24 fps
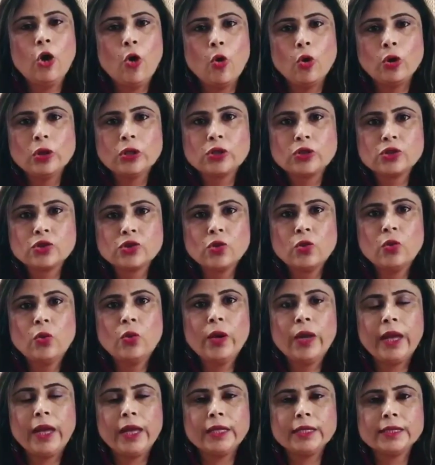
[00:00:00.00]

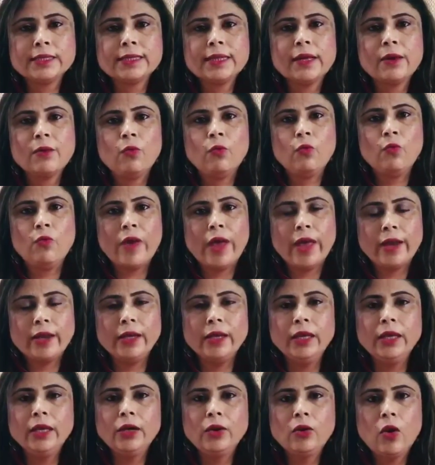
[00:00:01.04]
also is
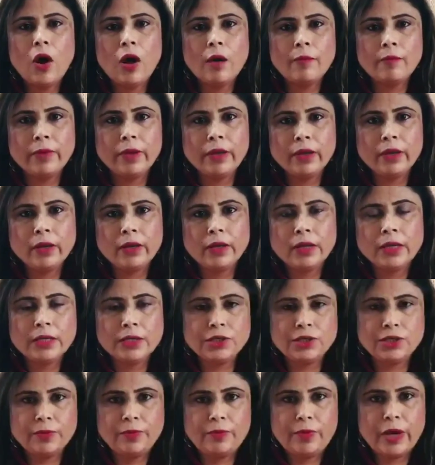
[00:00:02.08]
very common.
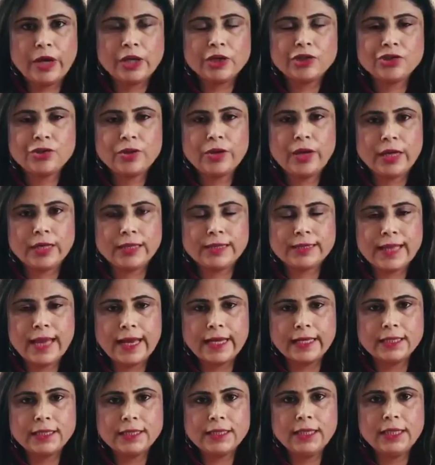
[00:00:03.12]
Depression,
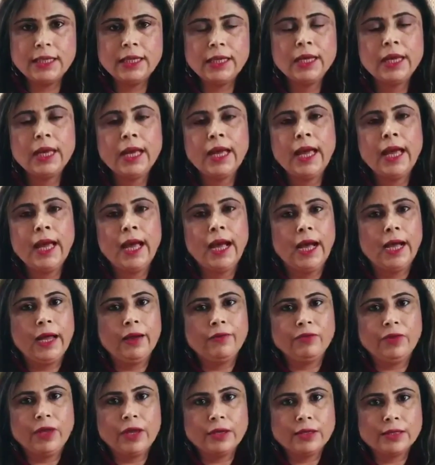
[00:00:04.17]
anxiety,
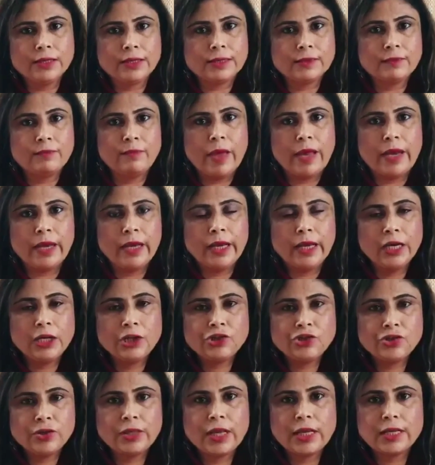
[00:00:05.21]
if there is
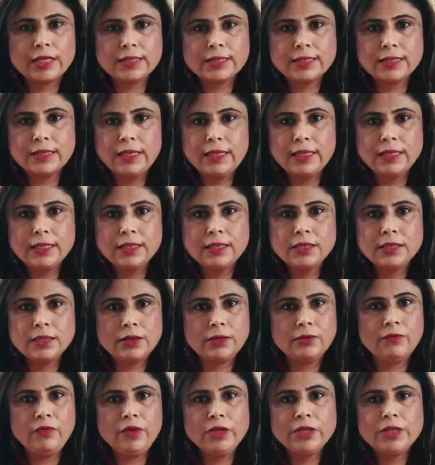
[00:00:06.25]
medication that is needed,
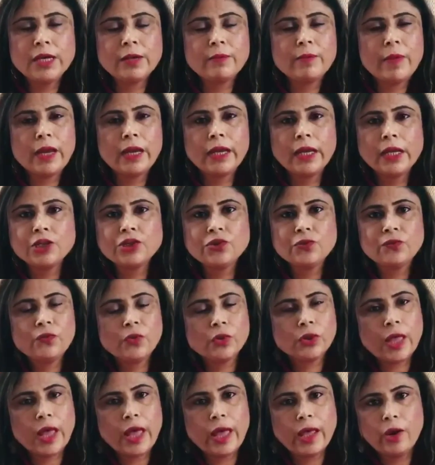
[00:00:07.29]
we take medication
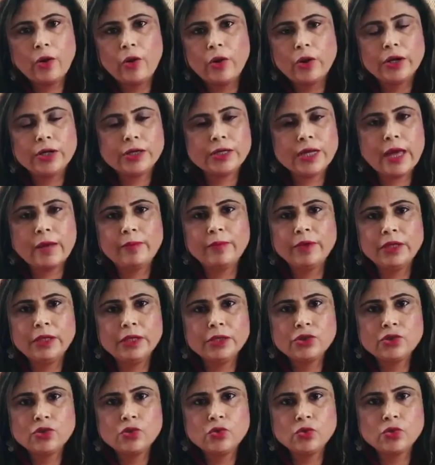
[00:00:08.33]
for thyroid and
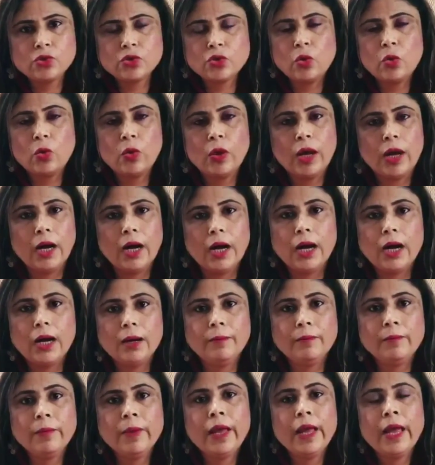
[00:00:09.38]
diabetes too. So
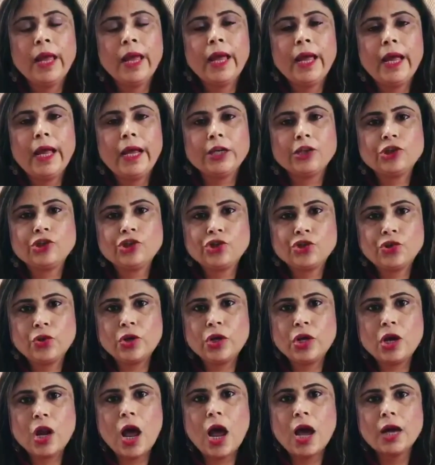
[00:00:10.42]
it
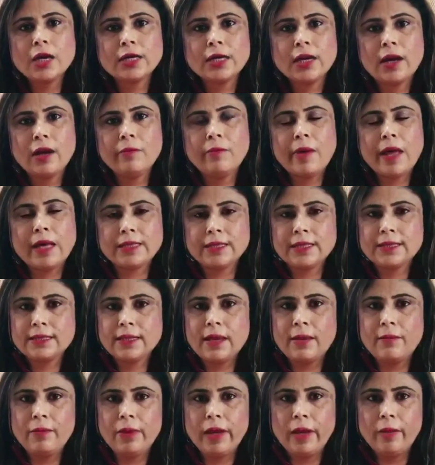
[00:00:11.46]
should not come as a
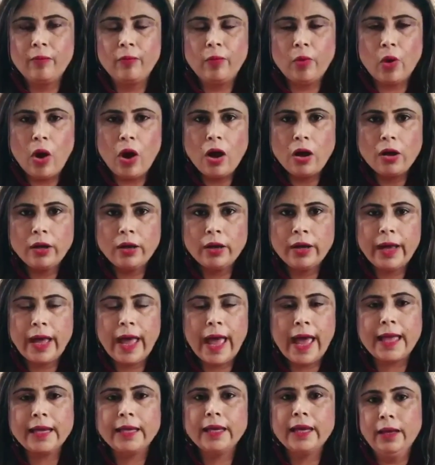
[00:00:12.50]
stumbling block,
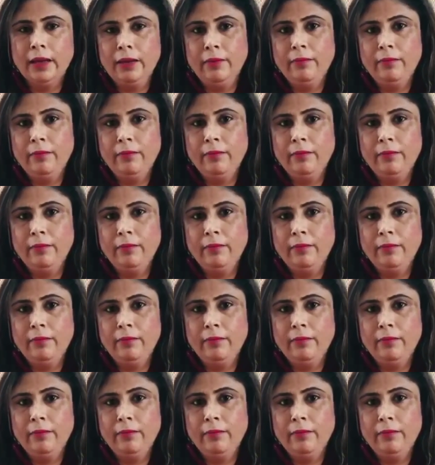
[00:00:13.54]
and